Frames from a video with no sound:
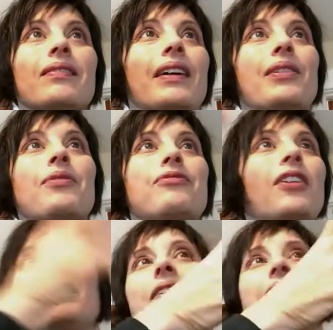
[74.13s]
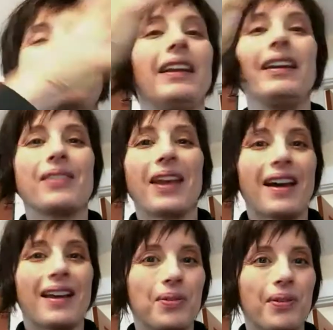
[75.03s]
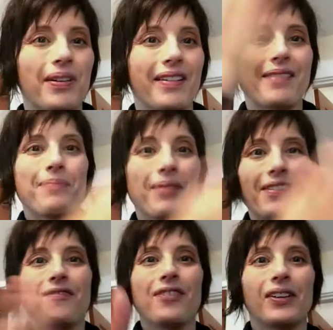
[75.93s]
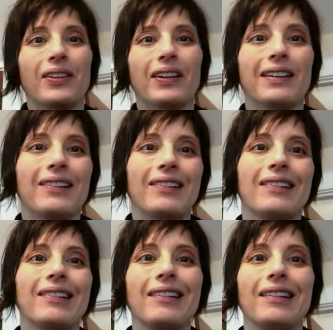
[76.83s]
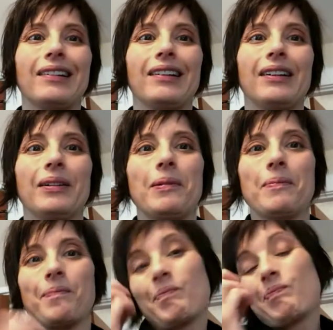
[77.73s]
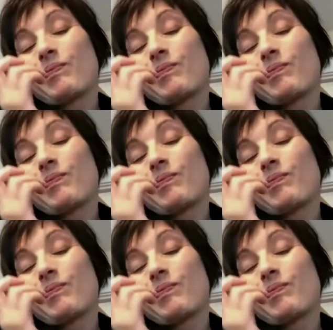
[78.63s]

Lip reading: I don't fall into any of the categories specifically. Um,